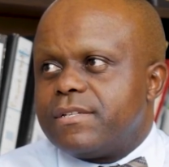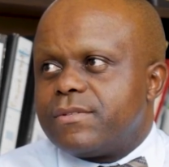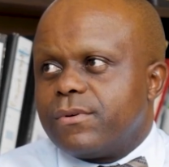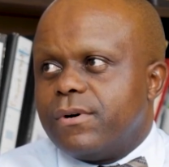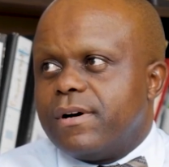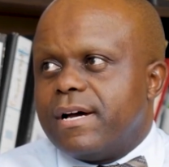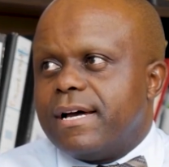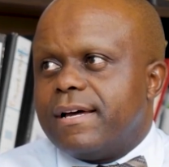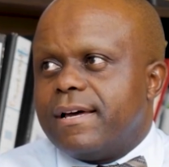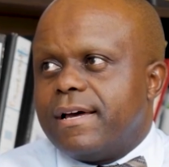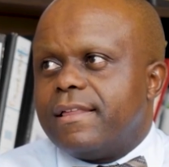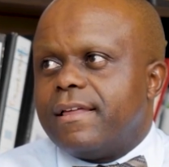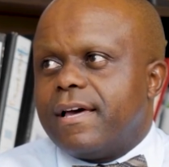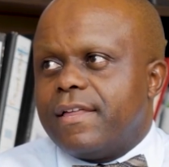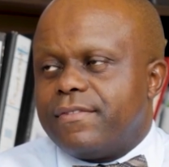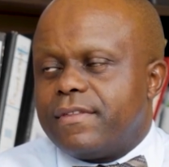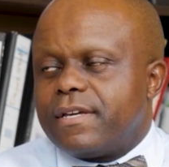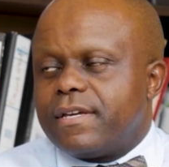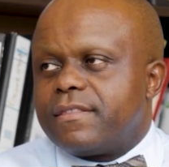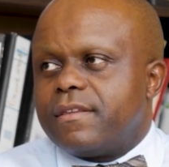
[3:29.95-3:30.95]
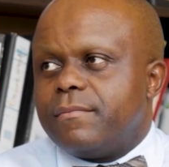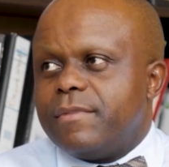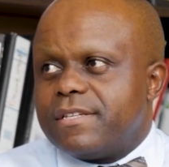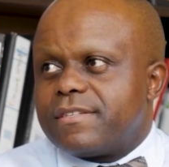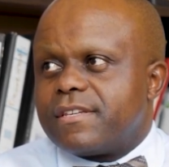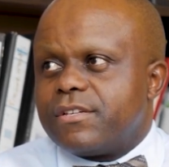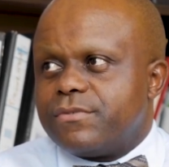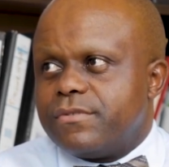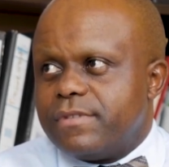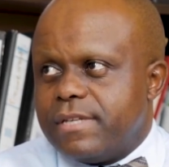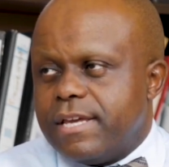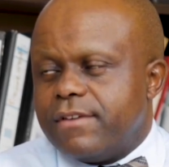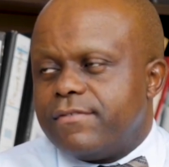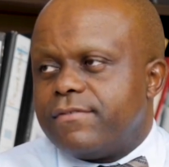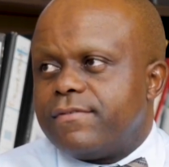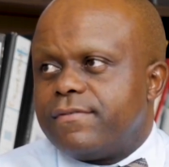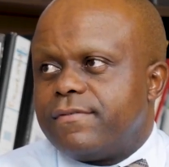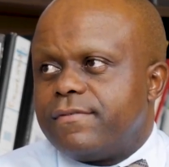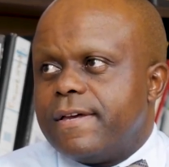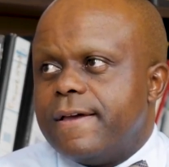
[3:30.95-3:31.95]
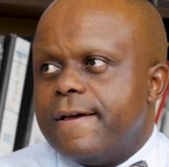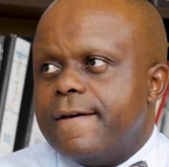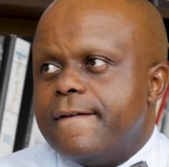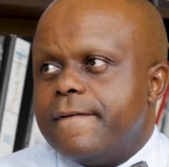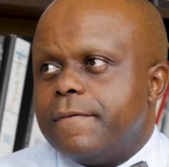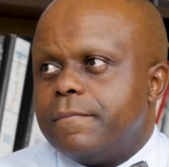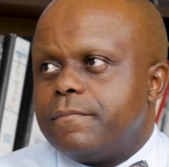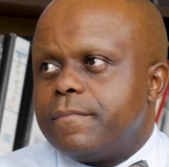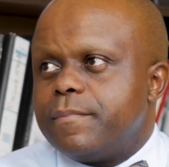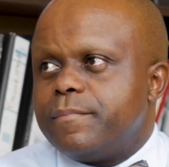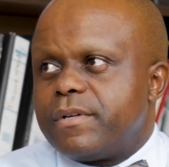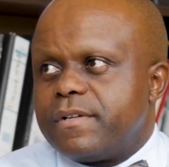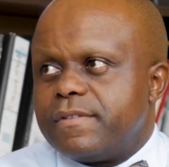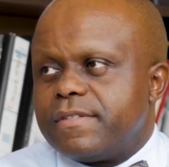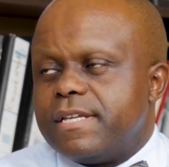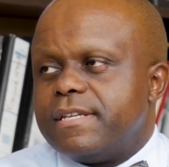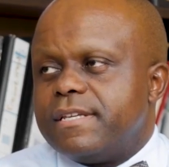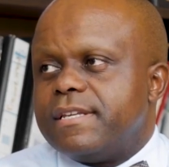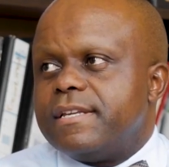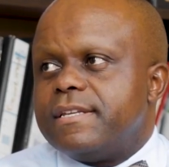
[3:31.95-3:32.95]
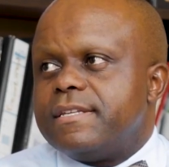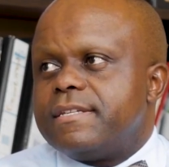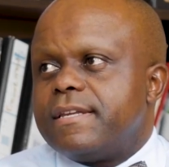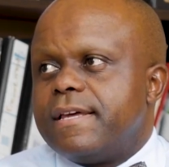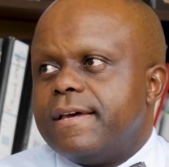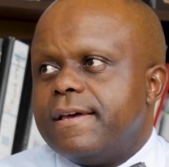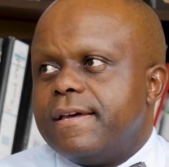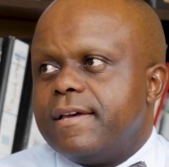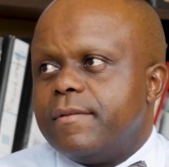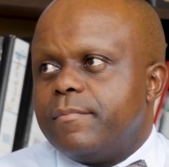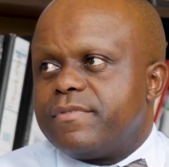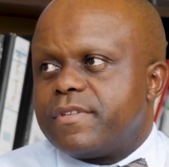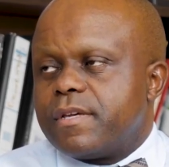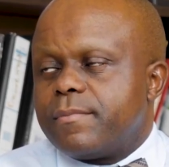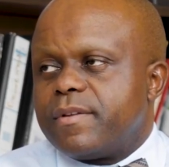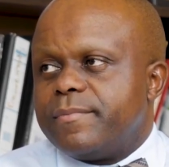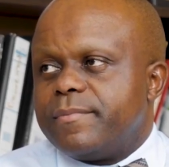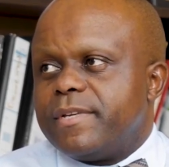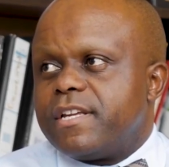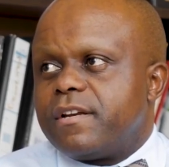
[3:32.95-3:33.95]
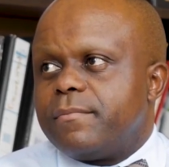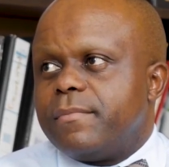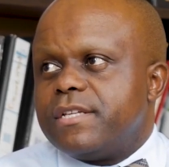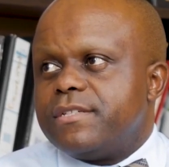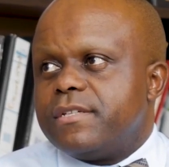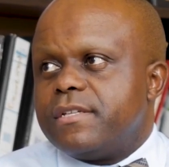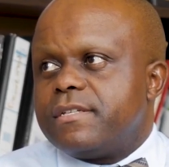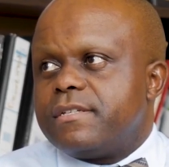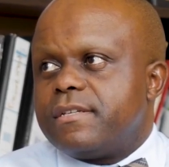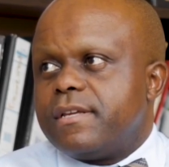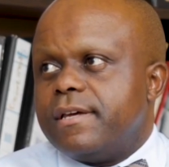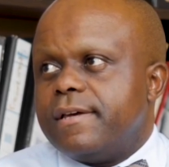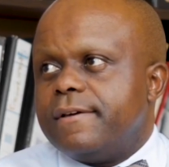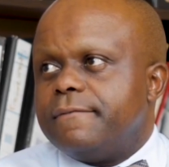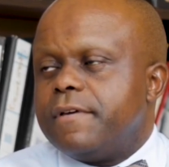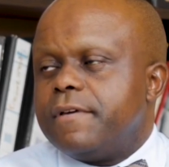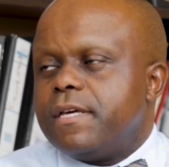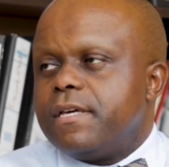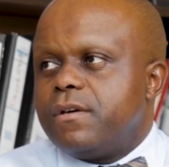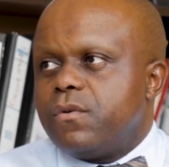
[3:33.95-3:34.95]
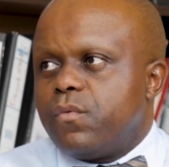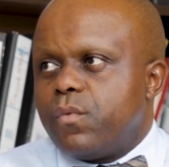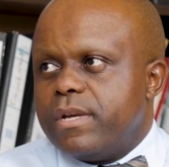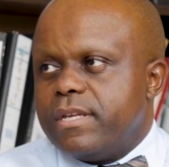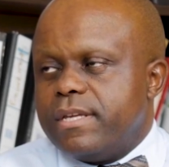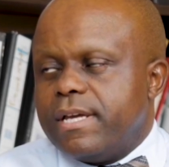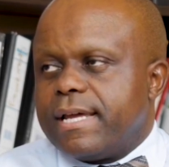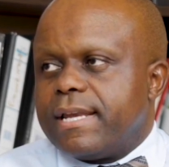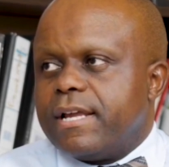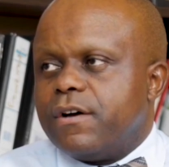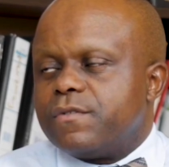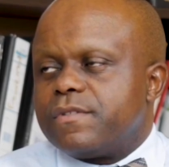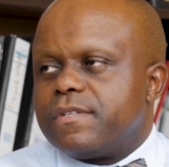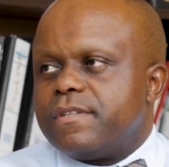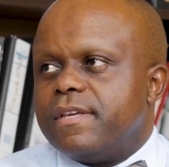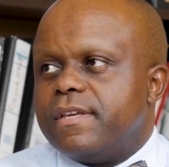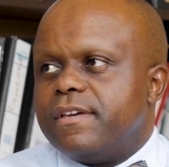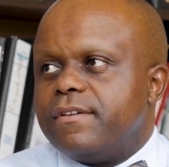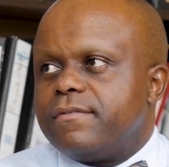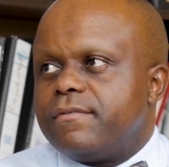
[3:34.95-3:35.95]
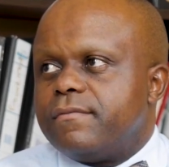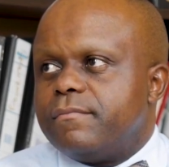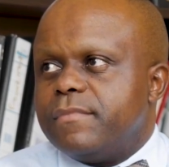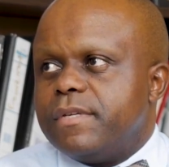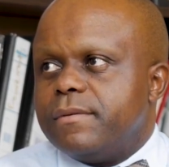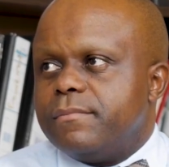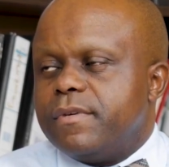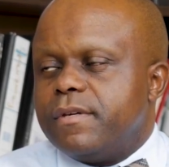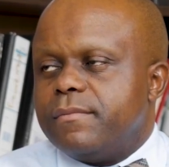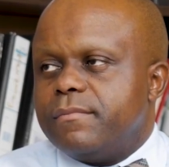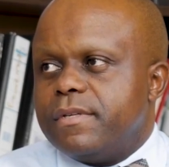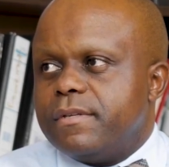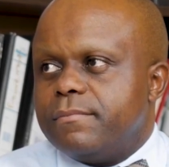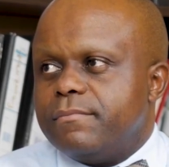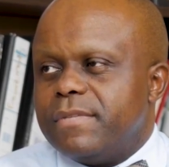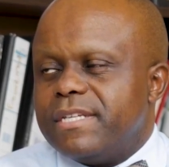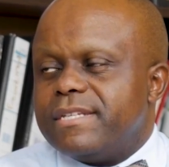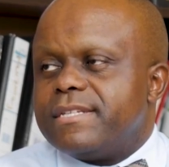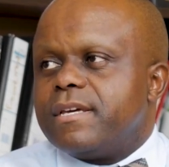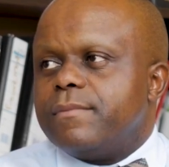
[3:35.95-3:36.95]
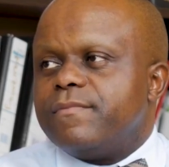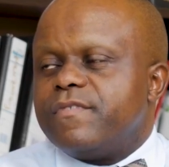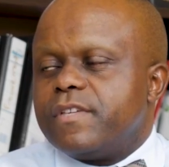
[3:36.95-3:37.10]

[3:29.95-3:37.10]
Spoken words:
So I think the minister should have presented a supplementary budget when he announced the midterm